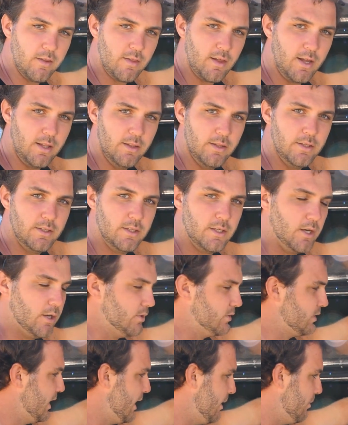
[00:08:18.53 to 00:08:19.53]
as our lid
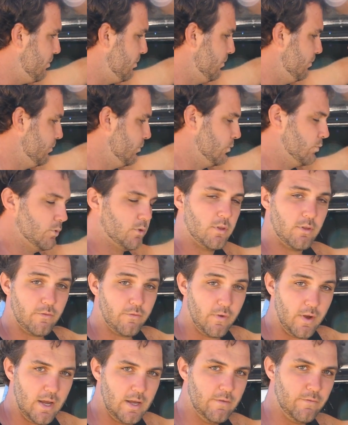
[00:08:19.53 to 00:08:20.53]
goes up, which is
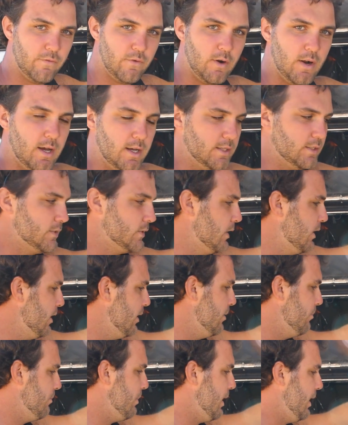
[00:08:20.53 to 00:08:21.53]
fine for us,
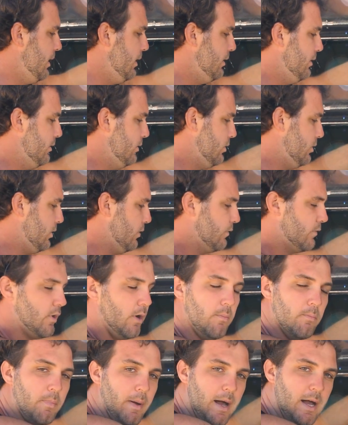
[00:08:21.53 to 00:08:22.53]
but you've
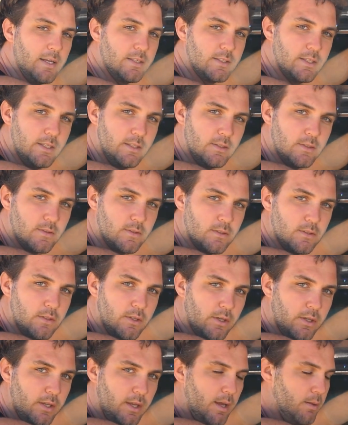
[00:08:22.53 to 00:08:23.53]
got baskets
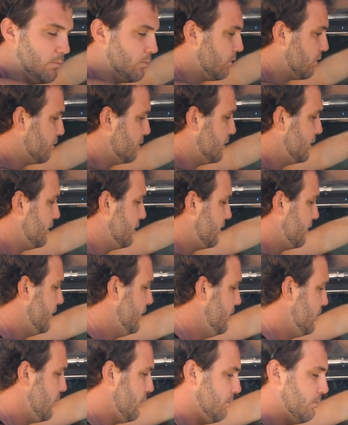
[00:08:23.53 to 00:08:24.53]
that comes with this
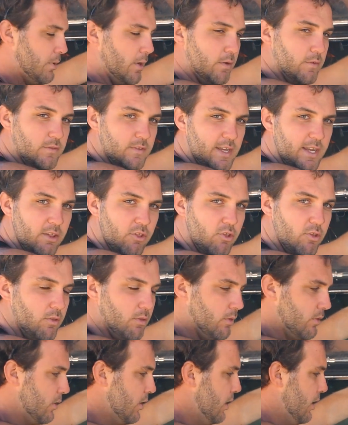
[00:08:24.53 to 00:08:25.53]
fridge in both
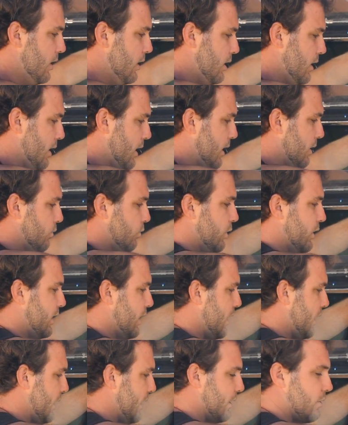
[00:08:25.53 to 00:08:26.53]
sections, and we
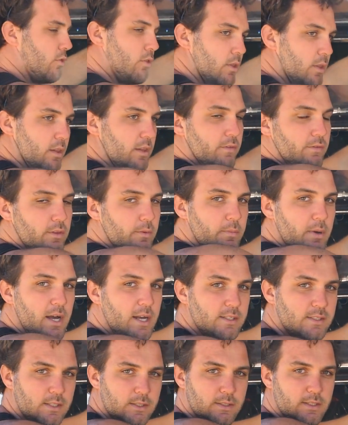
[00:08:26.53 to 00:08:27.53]
can't actually lift the
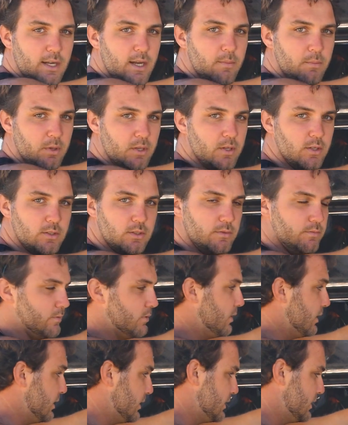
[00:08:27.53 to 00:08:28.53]
baskets out because of
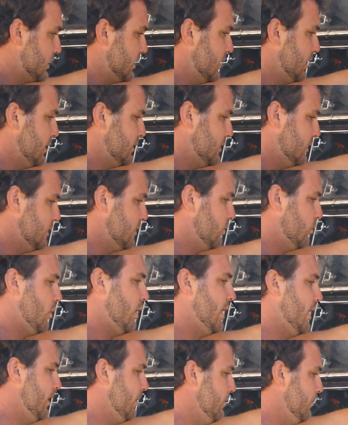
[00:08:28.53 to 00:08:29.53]
this, it's in the
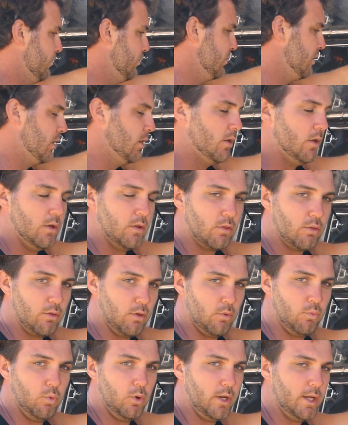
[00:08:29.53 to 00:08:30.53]
way.
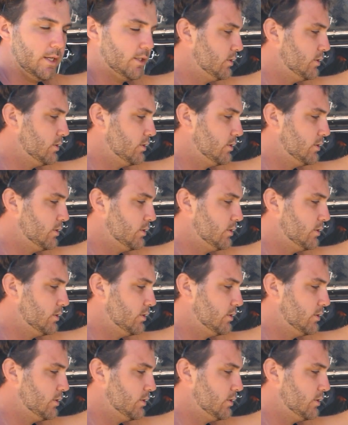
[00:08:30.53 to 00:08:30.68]
So what I